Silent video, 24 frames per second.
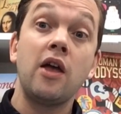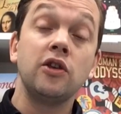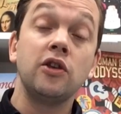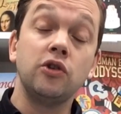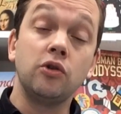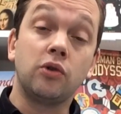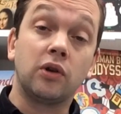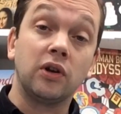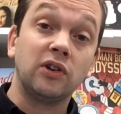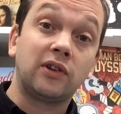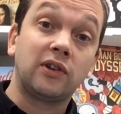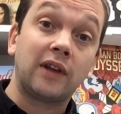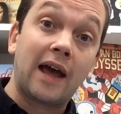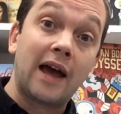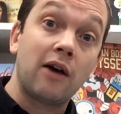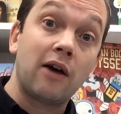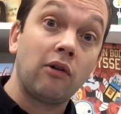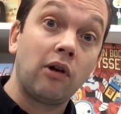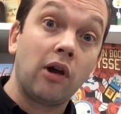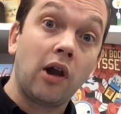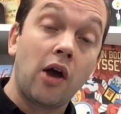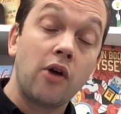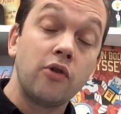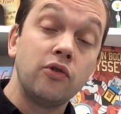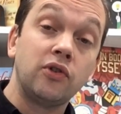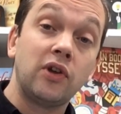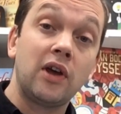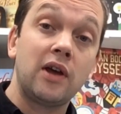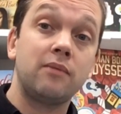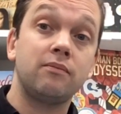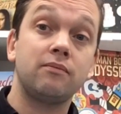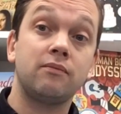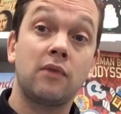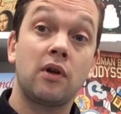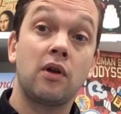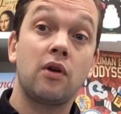You can download
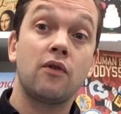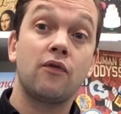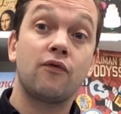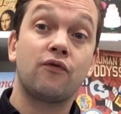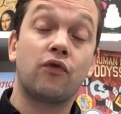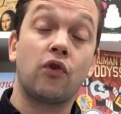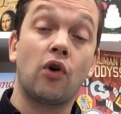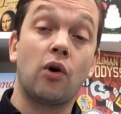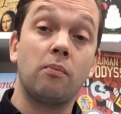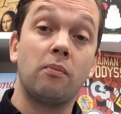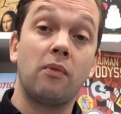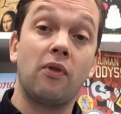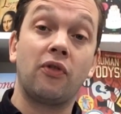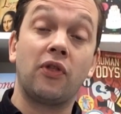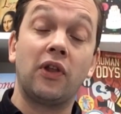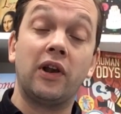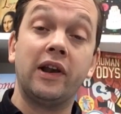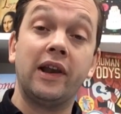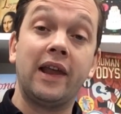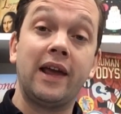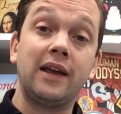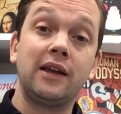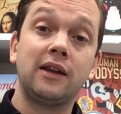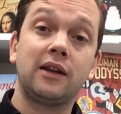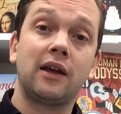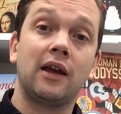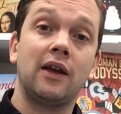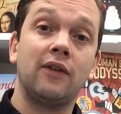it from the link